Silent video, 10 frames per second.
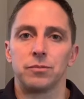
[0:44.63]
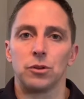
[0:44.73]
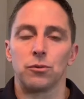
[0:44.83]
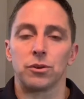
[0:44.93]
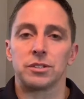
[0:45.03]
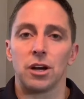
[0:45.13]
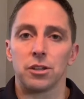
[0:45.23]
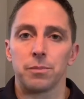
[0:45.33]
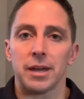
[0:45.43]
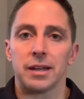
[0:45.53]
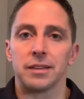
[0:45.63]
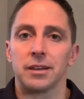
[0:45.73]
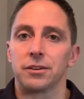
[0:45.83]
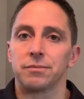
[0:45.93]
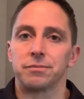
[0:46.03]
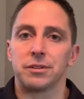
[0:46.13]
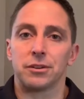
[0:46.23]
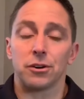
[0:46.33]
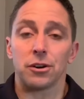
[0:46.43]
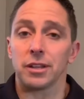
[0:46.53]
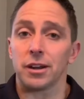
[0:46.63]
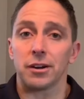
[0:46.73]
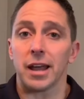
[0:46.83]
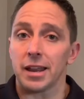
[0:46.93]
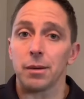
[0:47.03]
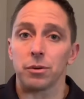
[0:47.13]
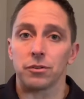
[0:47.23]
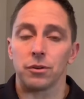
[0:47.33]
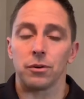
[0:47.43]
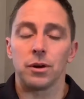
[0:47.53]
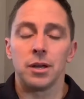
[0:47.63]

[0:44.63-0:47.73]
if we're telling them that, they currently are not able to.